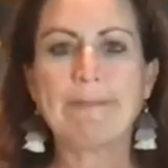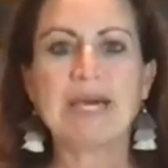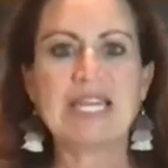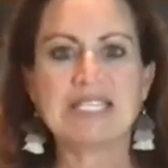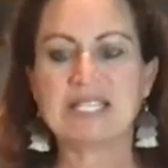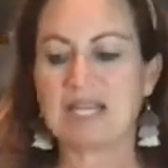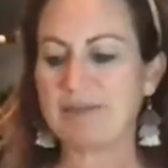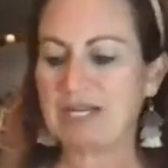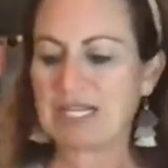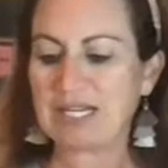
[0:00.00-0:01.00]
But
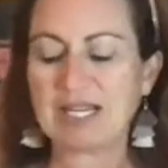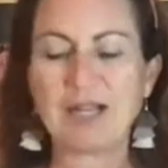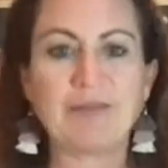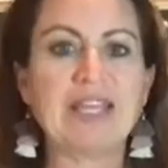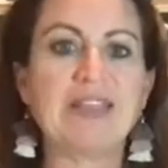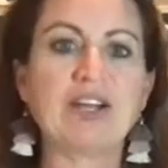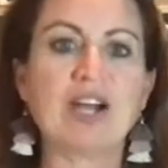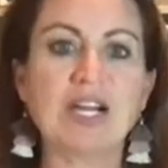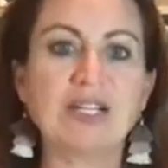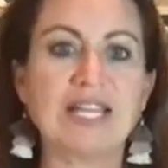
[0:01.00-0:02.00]
I'm gonna, um, in the
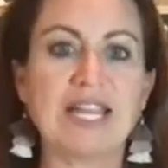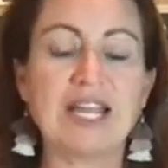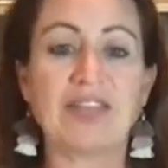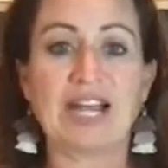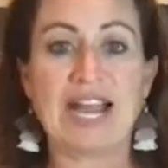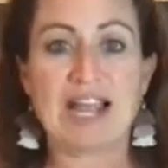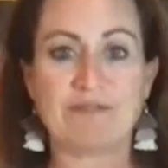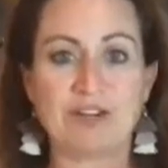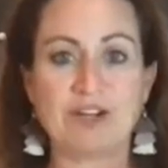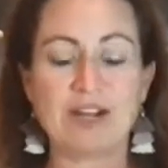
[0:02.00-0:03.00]
cart link that I
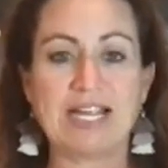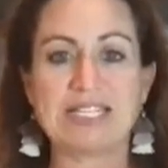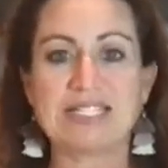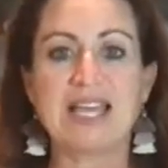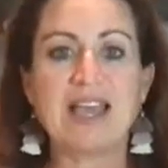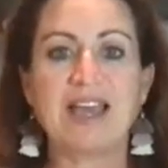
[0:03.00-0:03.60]
have for you guys,